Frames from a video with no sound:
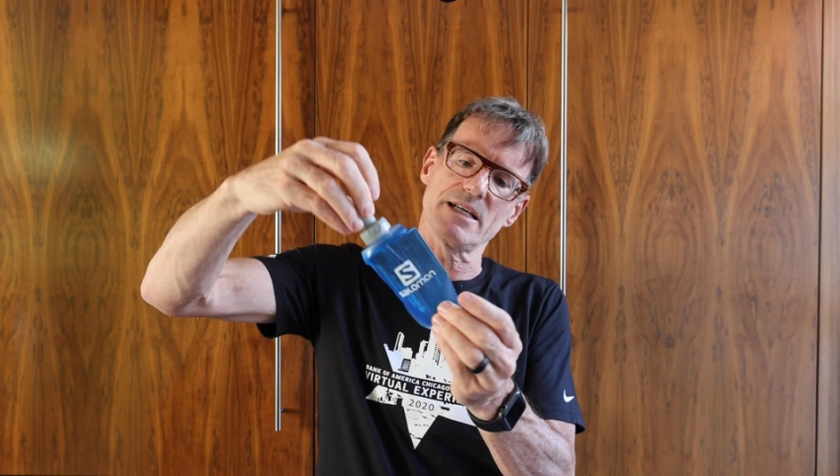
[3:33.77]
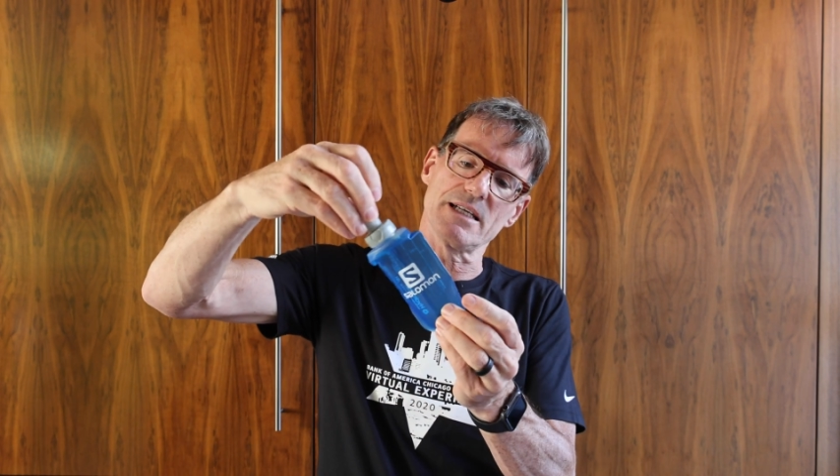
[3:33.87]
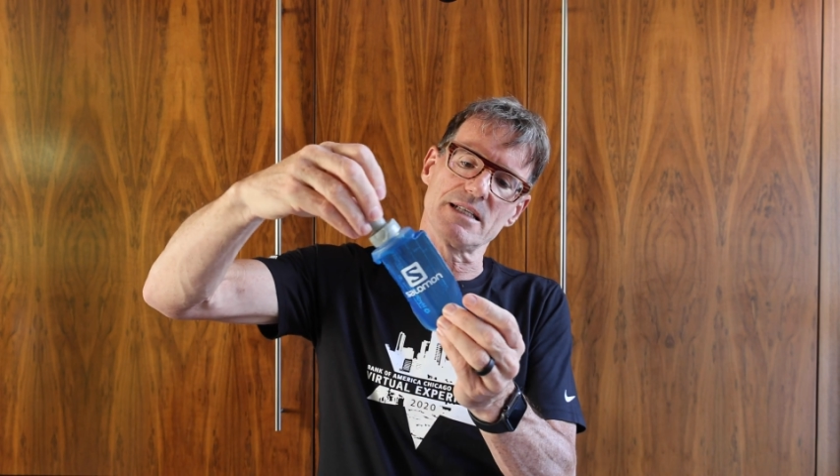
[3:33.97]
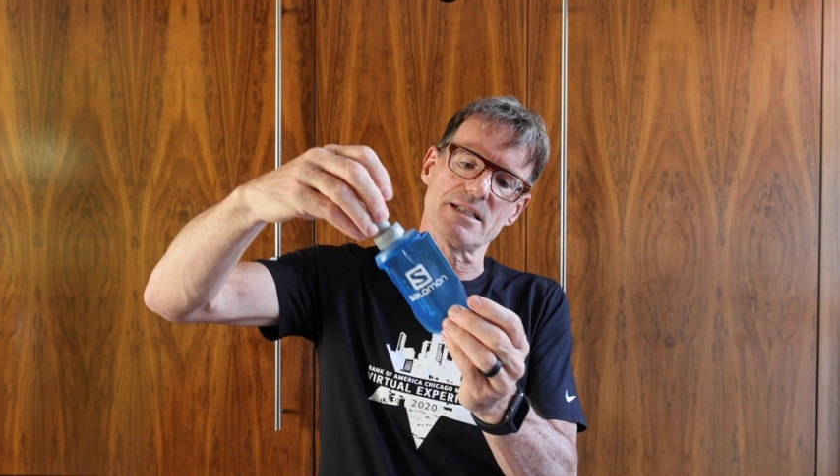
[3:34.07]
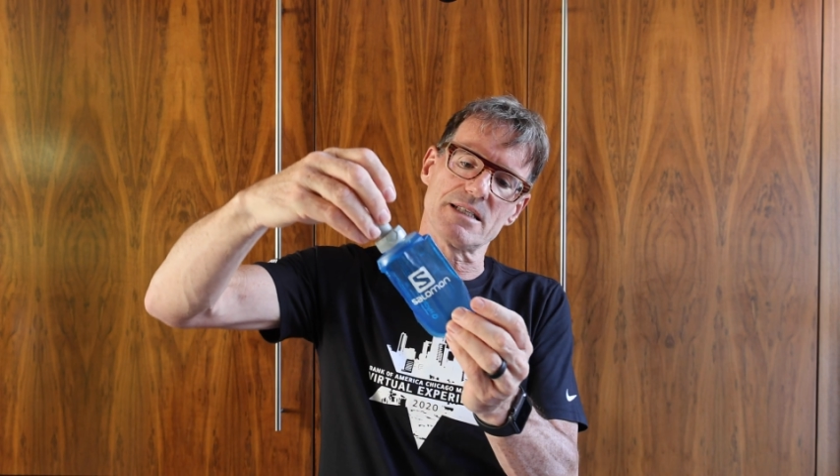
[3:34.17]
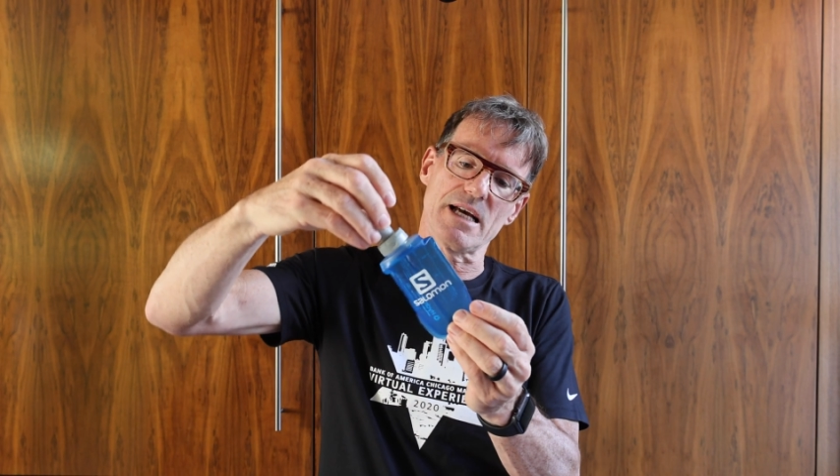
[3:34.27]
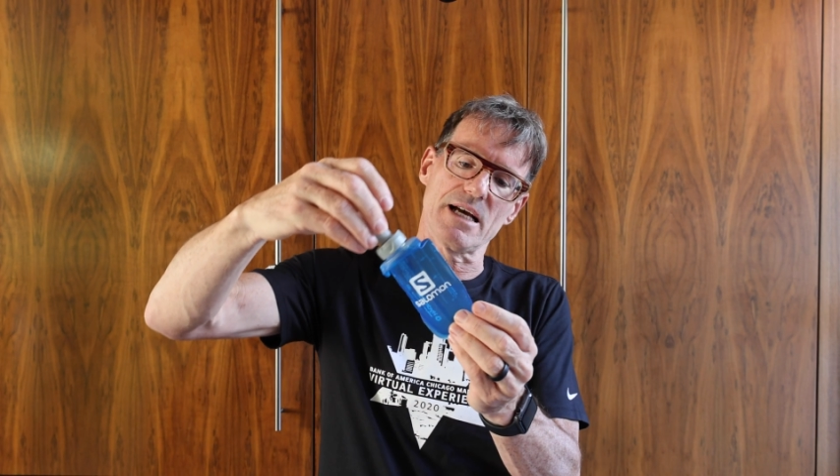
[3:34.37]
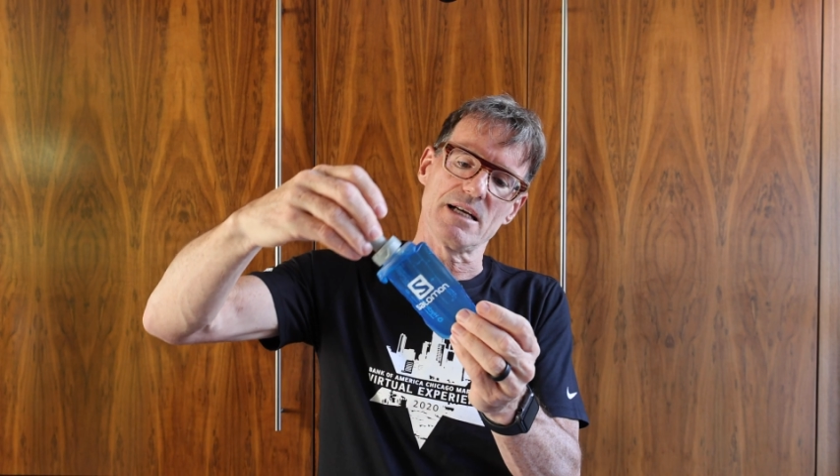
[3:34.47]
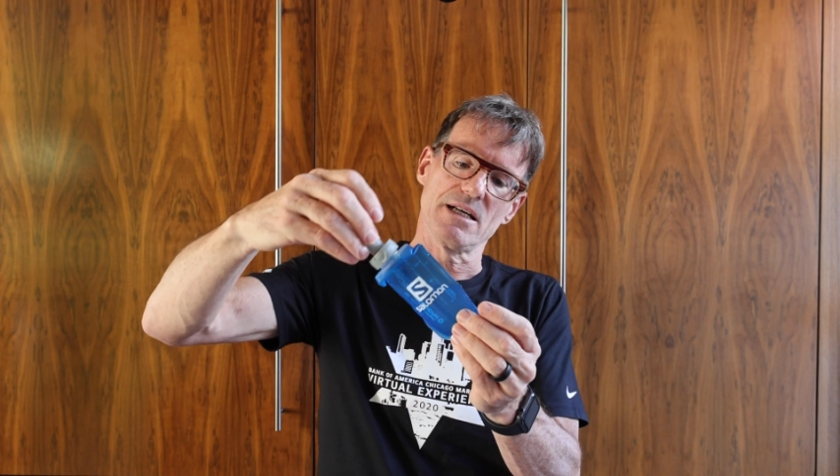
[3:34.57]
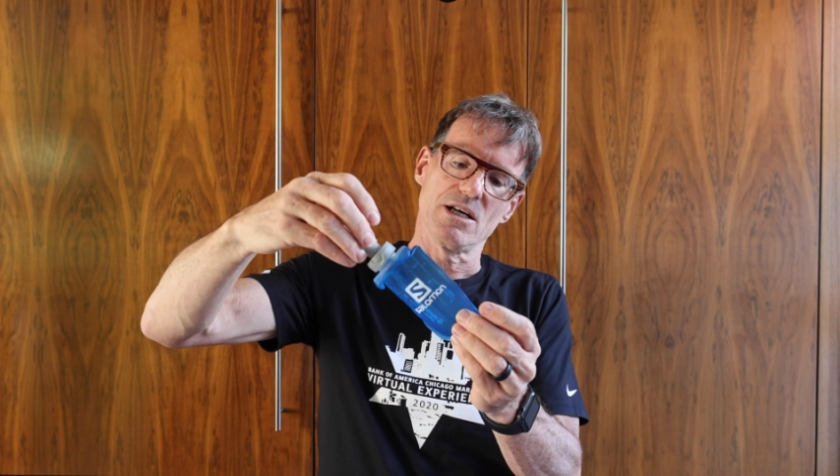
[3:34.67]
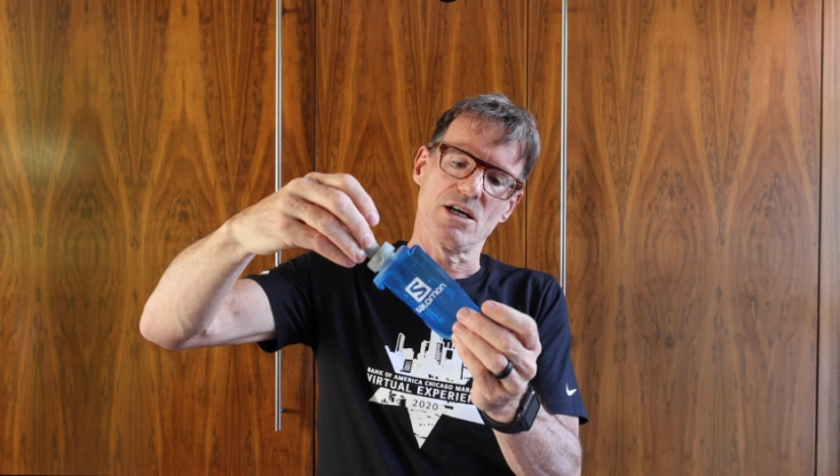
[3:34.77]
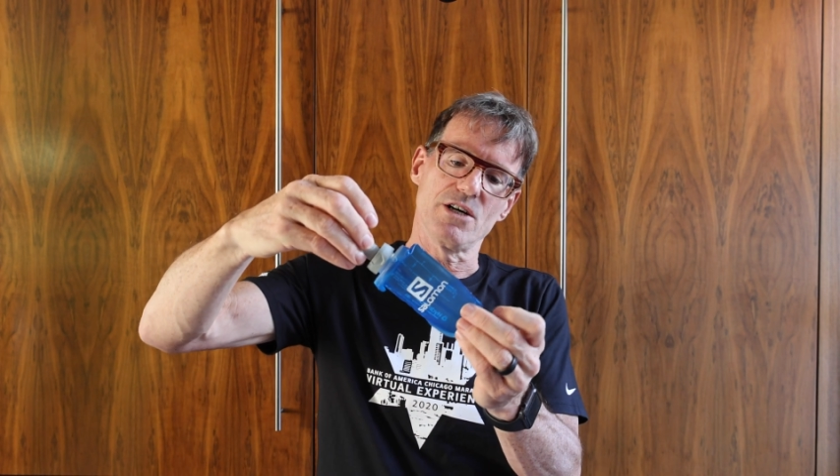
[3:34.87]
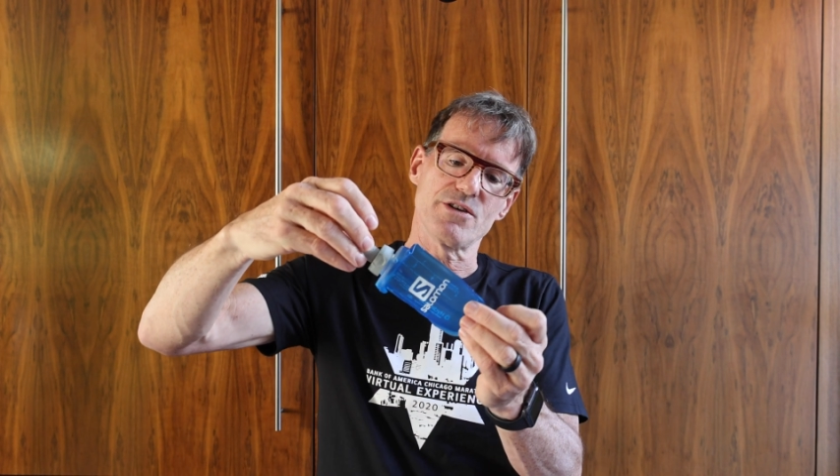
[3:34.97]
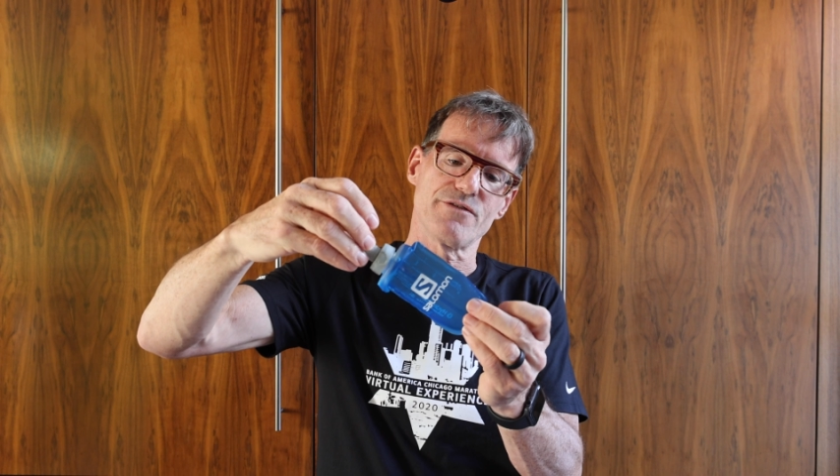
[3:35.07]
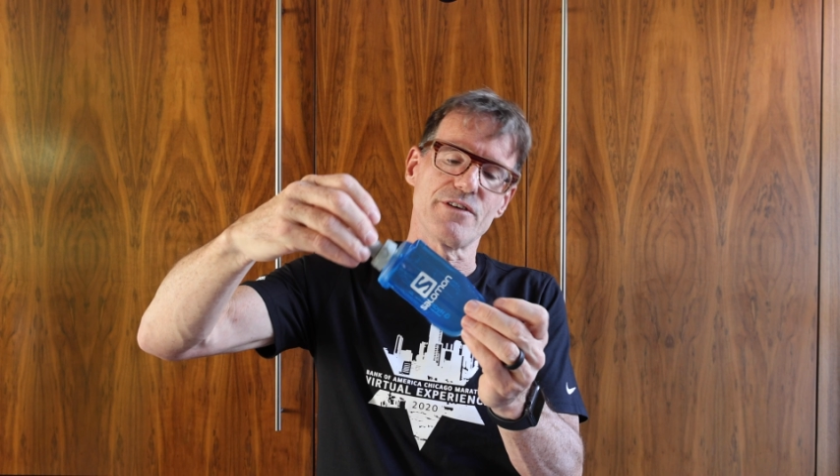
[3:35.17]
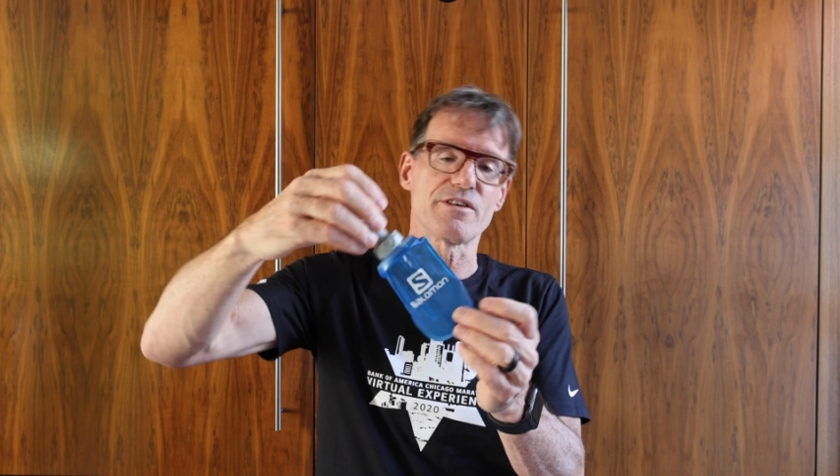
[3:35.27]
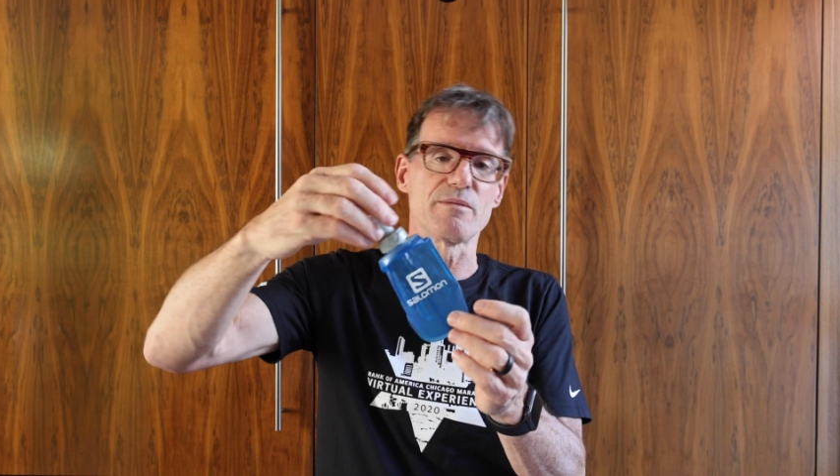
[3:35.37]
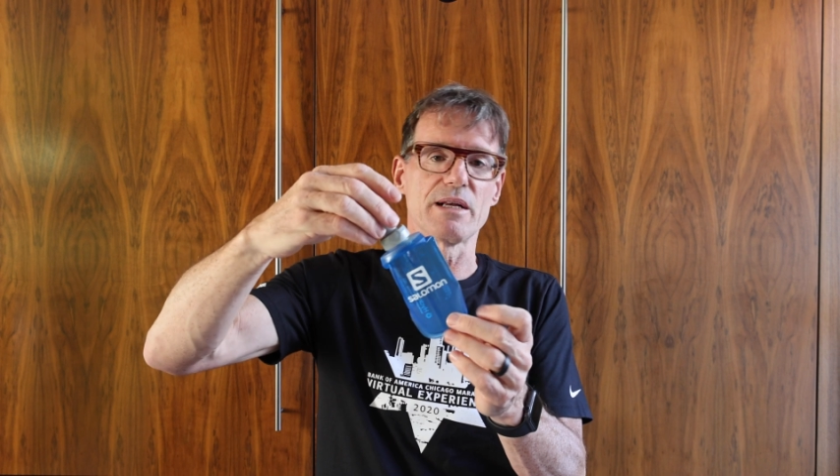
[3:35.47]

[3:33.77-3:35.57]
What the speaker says: is 150